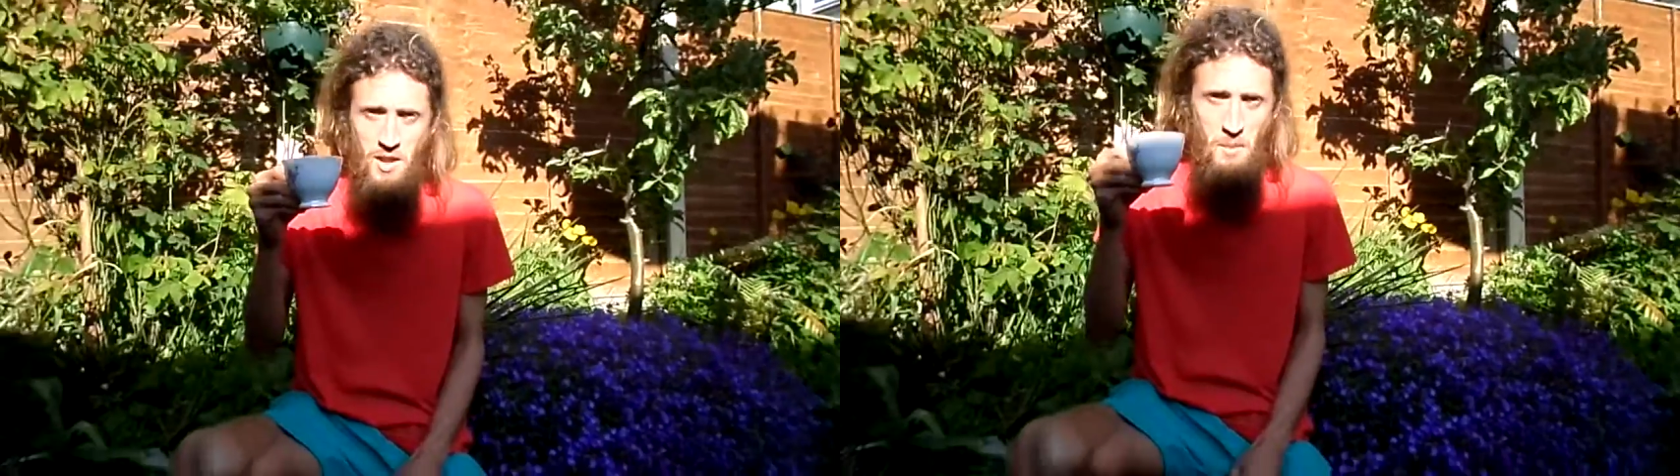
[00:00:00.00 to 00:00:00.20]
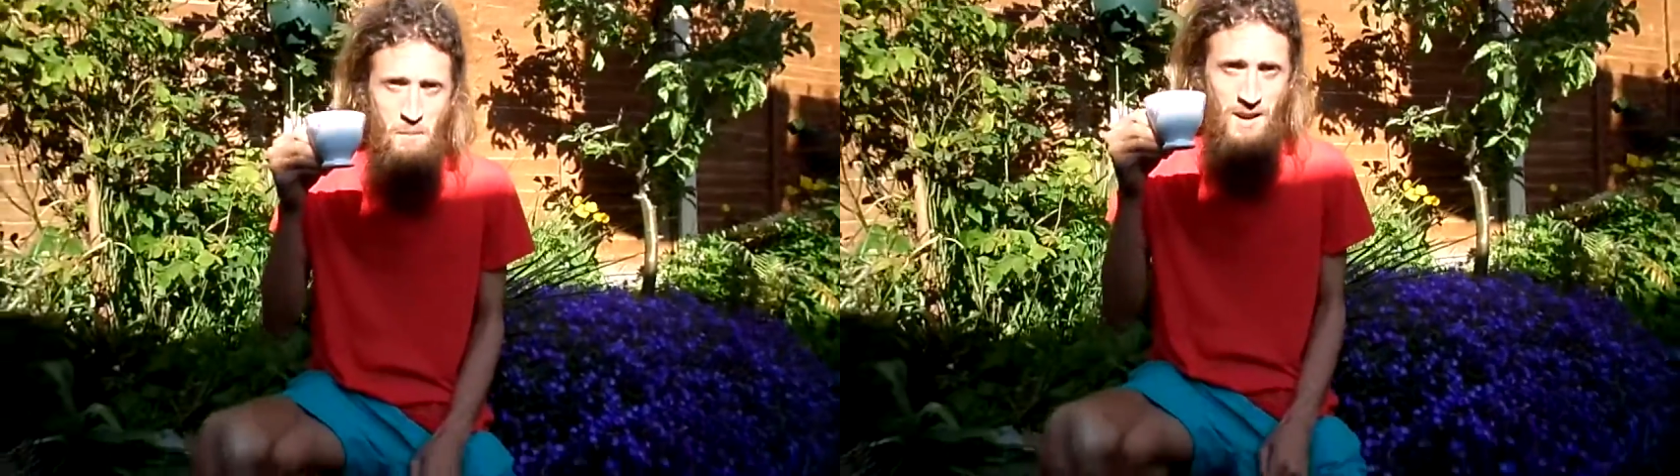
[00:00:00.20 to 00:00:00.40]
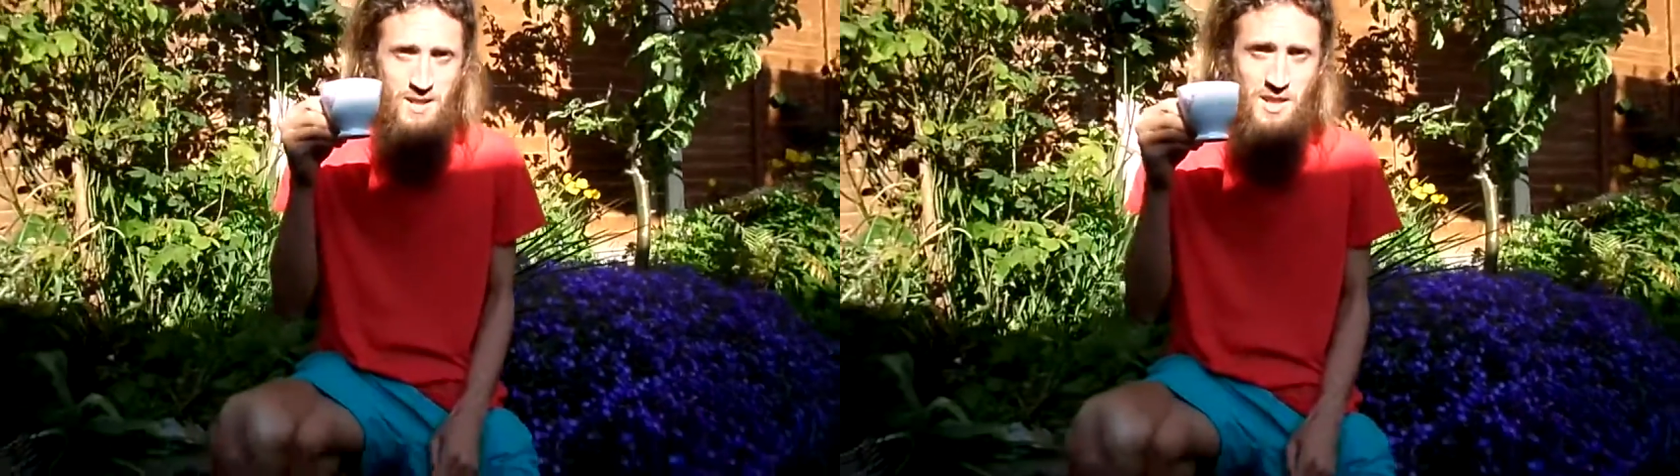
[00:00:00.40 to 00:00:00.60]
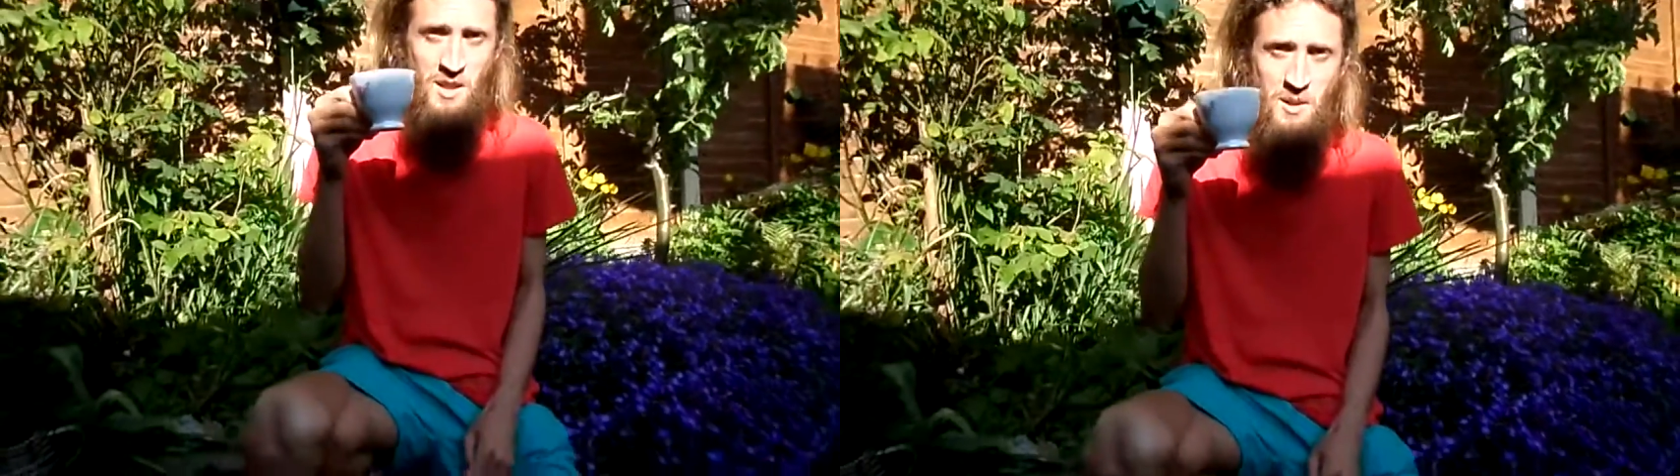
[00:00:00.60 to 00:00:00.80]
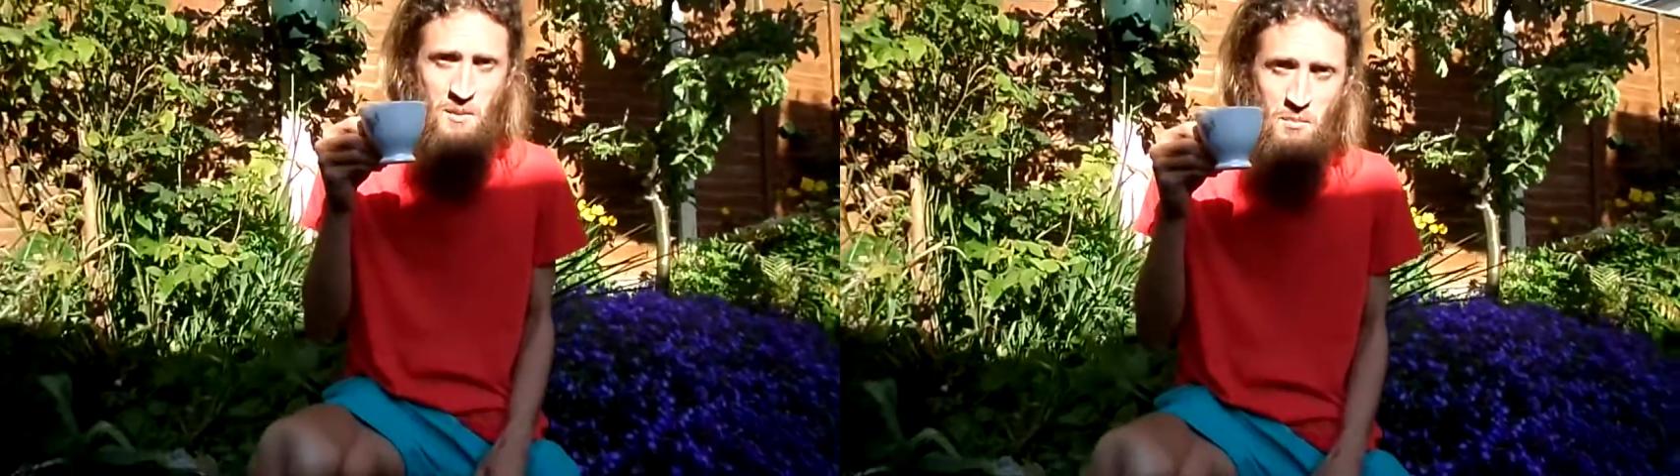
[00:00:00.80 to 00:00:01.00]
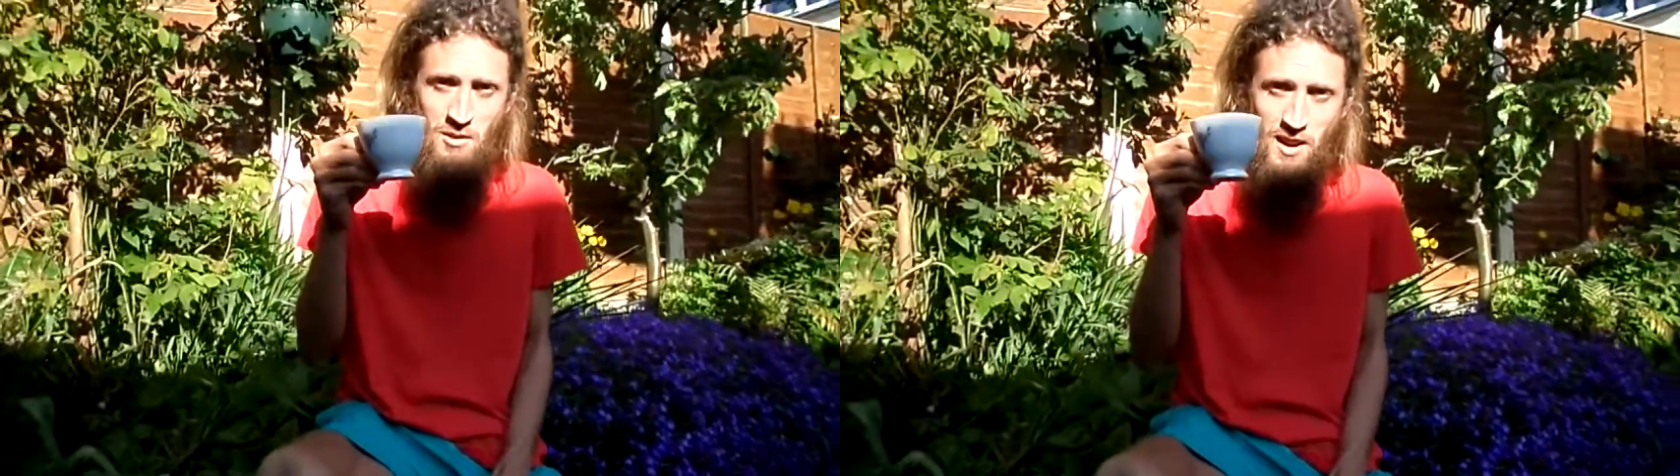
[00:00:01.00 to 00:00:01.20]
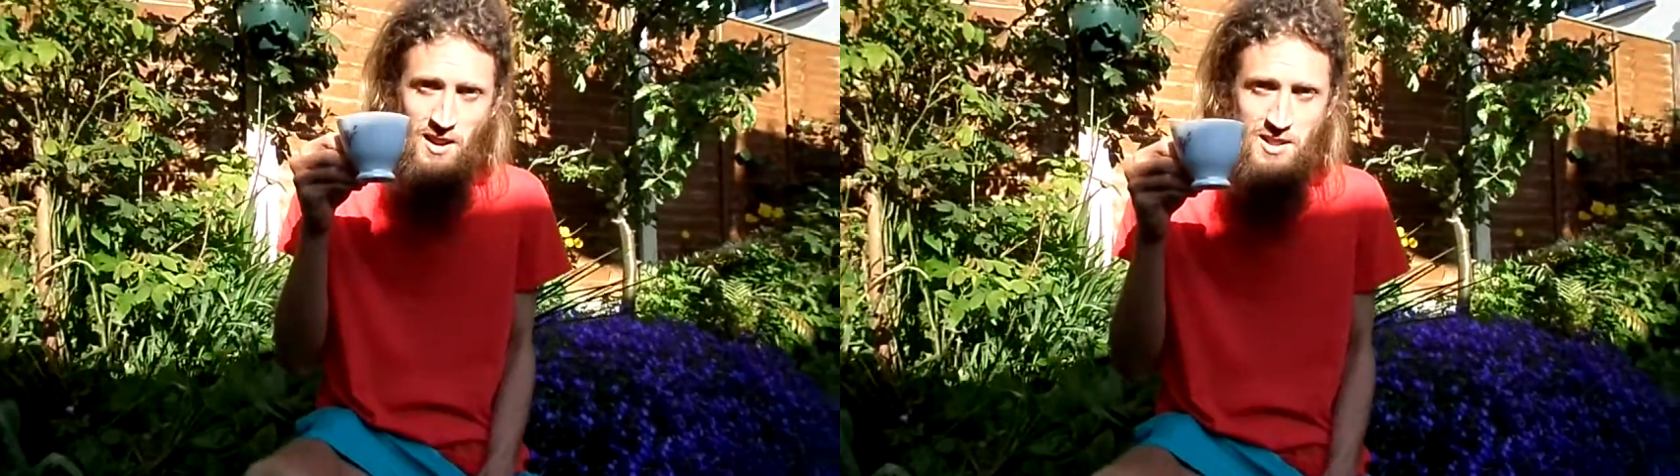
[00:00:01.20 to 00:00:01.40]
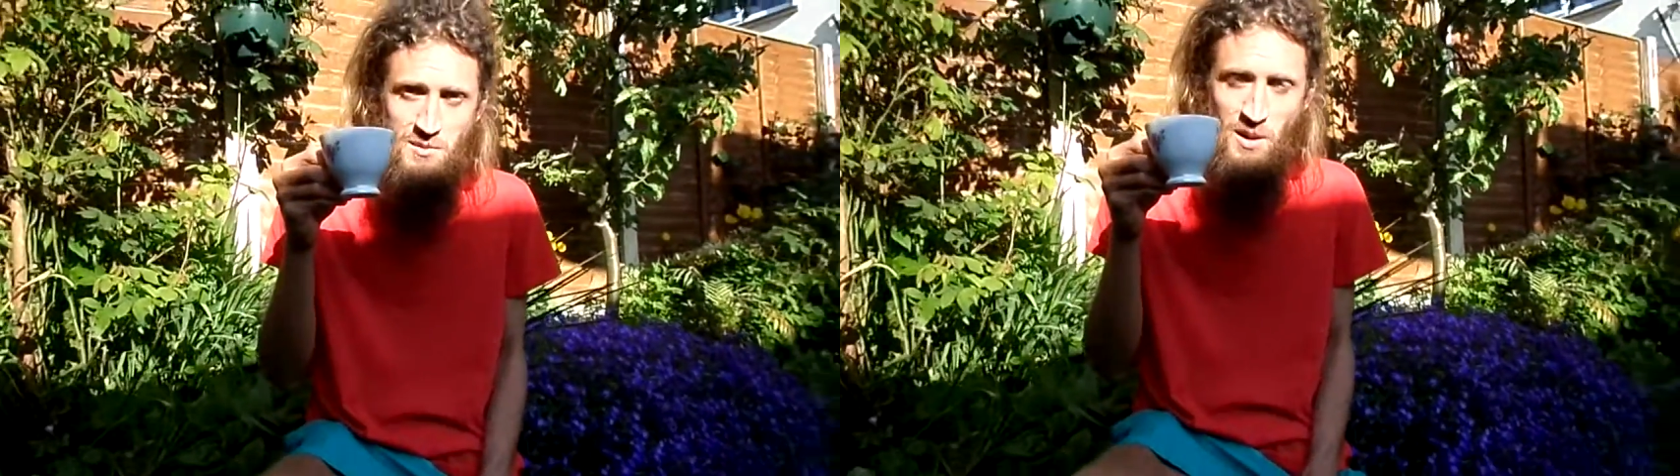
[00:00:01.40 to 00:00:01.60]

the amazing, miraculous